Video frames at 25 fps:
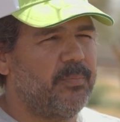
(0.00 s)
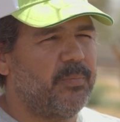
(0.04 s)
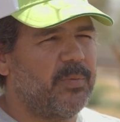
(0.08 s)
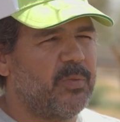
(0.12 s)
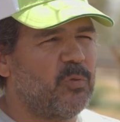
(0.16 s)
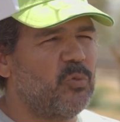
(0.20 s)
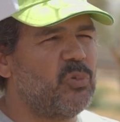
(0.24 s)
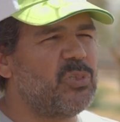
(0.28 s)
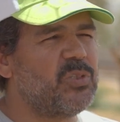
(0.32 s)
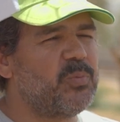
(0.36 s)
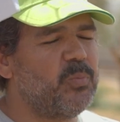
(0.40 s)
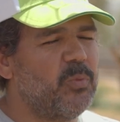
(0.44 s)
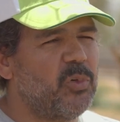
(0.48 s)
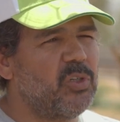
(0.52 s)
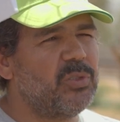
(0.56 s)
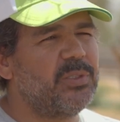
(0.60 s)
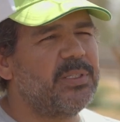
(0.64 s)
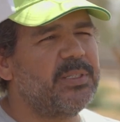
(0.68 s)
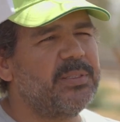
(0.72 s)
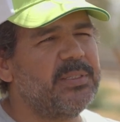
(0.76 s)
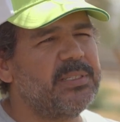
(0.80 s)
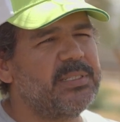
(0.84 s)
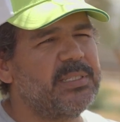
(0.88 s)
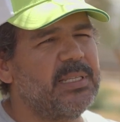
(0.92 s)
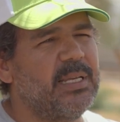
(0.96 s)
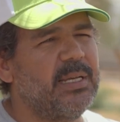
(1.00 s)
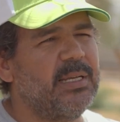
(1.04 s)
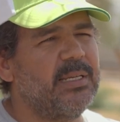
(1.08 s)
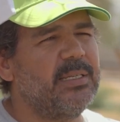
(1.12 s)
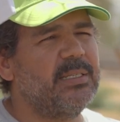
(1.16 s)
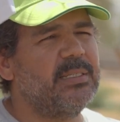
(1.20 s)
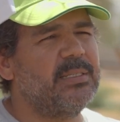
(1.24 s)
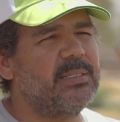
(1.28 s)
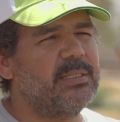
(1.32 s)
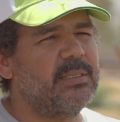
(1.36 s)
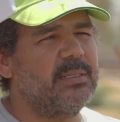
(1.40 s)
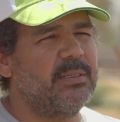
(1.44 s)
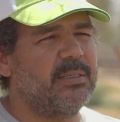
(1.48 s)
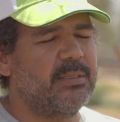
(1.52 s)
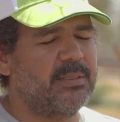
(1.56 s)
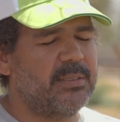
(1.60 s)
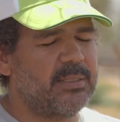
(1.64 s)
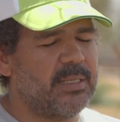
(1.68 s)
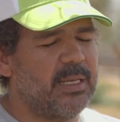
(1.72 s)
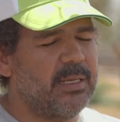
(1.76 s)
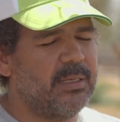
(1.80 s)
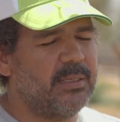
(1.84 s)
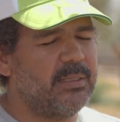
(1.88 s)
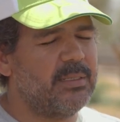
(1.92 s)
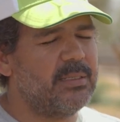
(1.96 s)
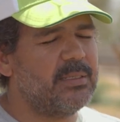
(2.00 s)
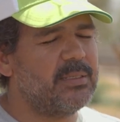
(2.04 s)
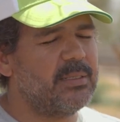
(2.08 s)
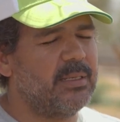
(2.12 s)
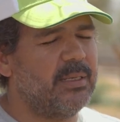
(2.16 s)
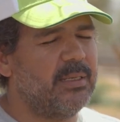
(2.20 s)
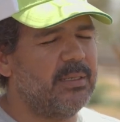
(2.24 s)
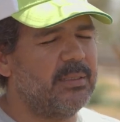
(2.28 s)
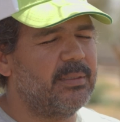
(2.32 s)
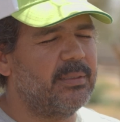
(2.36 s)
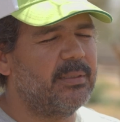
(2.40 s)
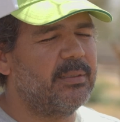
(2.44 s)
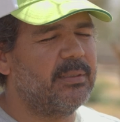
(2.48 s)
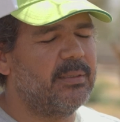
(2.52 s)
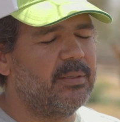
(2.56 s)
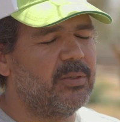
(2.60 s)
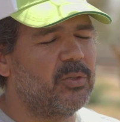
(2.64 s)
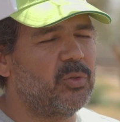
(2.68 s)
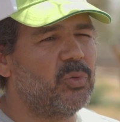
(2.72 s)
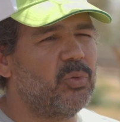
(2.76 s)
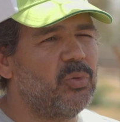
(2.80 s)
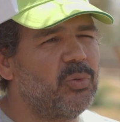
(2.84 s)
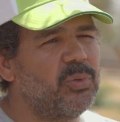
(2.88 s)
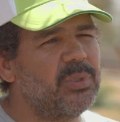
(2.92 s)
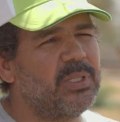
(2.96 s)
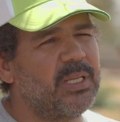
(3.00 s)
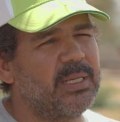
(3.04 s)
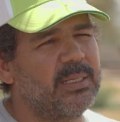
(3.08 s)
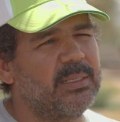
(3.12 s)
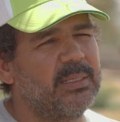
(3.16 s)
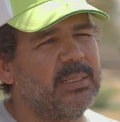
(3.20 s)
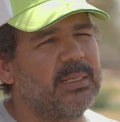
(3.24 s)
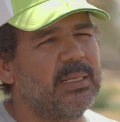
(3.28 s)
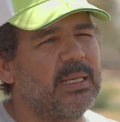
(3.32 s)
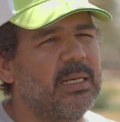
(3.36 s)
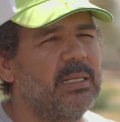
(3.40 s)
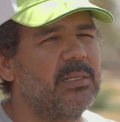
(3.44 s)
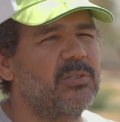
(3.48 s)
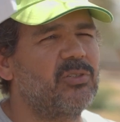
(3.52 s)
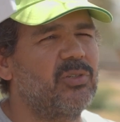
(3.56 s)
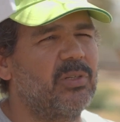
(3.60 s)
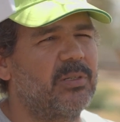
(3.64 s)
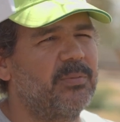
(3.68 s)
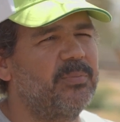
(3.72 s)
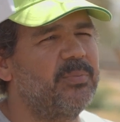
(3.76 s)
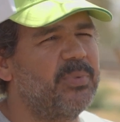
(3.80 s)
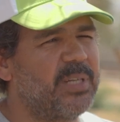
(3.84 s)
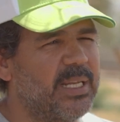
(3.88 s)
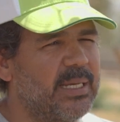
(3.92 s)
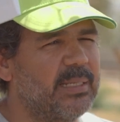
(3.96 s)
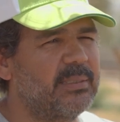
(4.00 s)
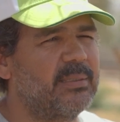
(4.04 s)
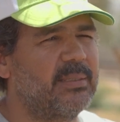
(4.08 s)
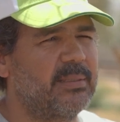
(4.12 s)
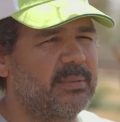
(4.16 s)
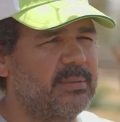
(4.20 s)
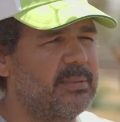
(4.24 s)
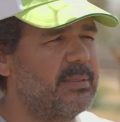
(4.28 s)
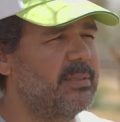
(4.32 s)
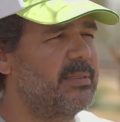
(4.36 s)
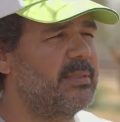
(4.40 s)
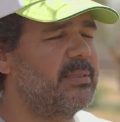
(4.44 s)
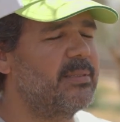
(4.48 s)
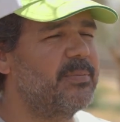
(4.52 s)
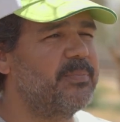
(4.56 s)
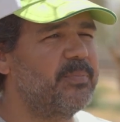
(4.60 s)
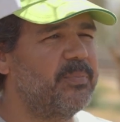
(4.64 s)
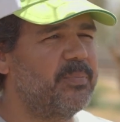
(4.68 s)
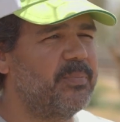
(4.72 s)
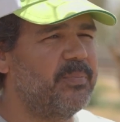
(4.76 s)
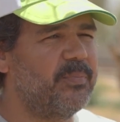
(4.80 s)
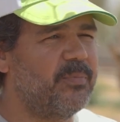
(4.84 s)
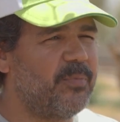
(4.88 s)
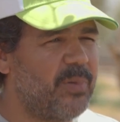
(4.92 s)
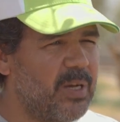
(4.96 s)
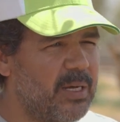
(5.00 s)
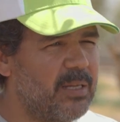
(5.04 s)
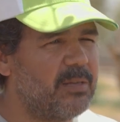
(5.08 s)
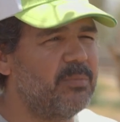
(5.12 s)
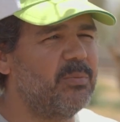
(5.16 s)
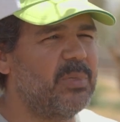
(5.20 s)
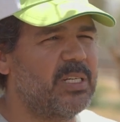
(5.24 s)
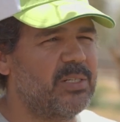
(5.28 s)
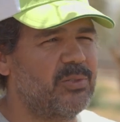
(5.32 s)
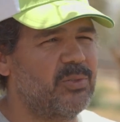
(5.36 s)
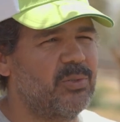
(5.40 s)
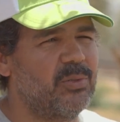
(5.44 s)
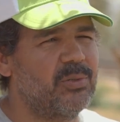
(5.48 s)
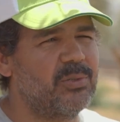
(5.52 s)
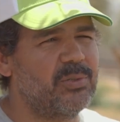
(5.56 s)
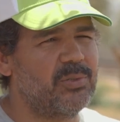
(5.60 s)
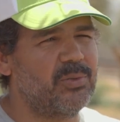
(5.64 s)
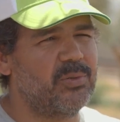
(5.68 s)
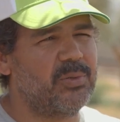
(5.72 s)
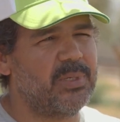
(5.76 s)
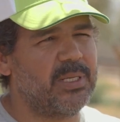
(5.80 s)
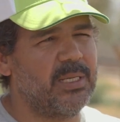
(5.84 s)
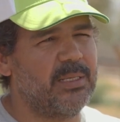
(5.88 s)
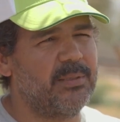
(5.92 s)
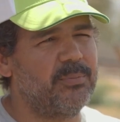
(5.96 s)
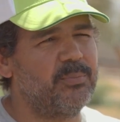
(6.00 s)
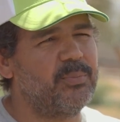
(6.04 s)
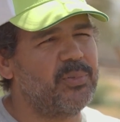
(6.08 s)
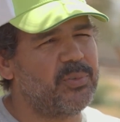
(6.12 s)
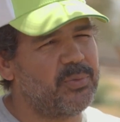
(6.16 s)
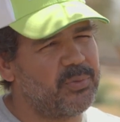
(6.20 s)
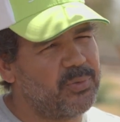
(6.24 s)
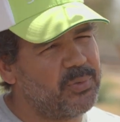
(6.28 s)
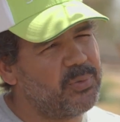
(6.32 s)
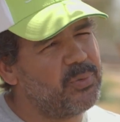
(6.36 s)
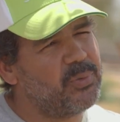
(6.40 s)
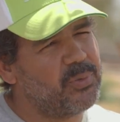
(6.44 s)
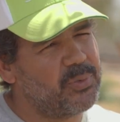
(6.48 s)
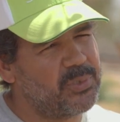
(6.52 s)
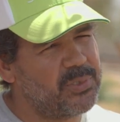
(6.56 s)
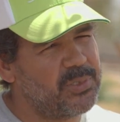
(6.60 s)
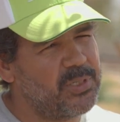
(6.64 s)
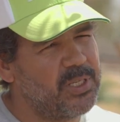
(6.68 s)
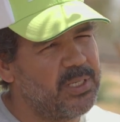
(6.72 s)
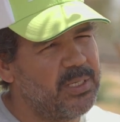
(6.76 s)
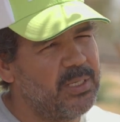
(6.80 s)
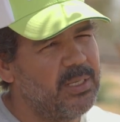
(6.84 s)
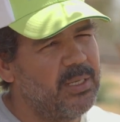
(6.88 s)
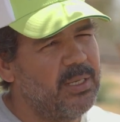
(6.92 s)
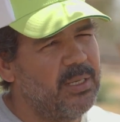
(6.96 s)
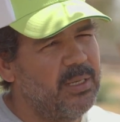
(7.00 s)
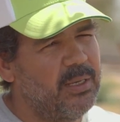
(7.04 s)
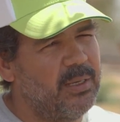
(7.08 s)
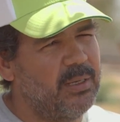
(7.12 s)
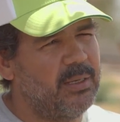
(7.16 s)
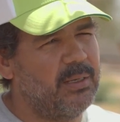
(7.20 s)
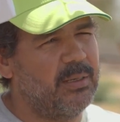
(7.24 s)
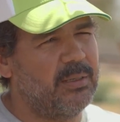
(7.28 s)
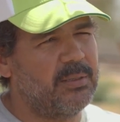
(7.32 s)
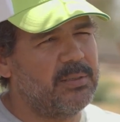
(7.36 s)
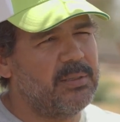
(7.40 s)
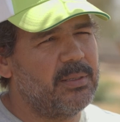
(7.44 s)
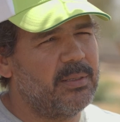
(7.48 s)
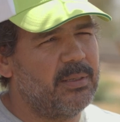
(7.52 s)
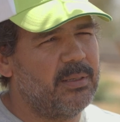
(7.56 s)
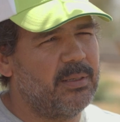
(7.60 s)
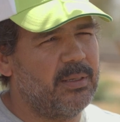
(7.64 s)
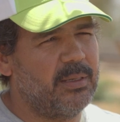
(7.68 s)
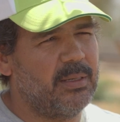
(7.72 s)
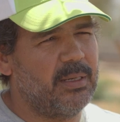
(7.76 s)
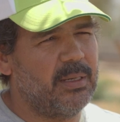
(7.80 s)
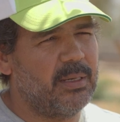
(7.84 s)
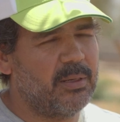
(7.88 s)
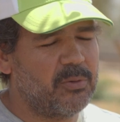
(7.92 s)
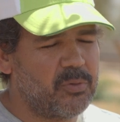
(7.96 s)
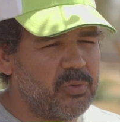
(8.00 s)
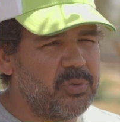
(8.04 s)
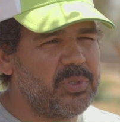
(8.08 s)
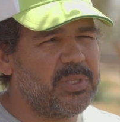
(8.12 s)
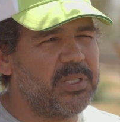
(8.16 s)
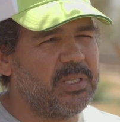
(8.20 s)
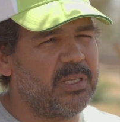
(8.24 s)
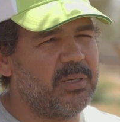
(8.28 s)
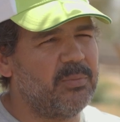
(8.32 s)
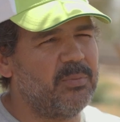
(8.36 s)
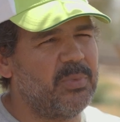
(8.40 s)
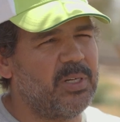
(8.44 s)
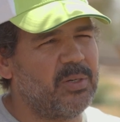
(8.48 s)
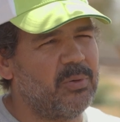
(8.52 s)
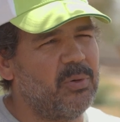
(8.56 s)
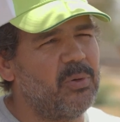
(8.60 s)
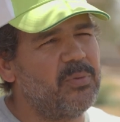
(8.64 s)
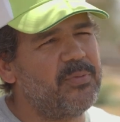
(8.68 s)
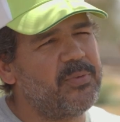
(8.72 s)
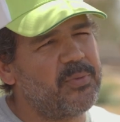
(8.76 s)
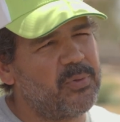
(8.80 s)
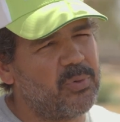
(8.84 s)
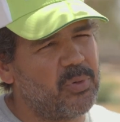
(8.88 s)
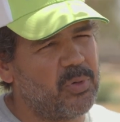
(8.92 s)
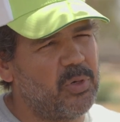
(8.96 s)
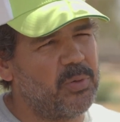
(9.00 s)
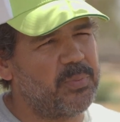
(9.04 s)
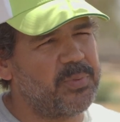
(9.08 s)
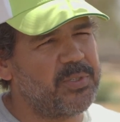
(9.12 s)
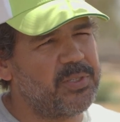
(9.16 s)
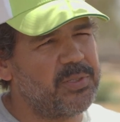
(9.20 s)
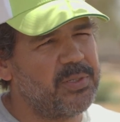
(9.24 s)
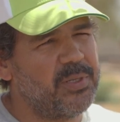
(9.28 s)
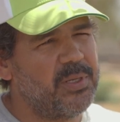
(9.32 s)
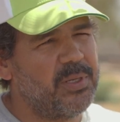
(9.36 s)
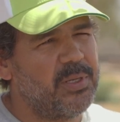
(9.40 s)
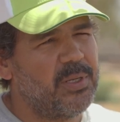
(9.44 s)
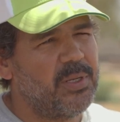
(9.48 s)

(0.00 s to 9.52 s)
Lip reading: With modern science and good agricultural practices, farmers also can produce a good number of crops.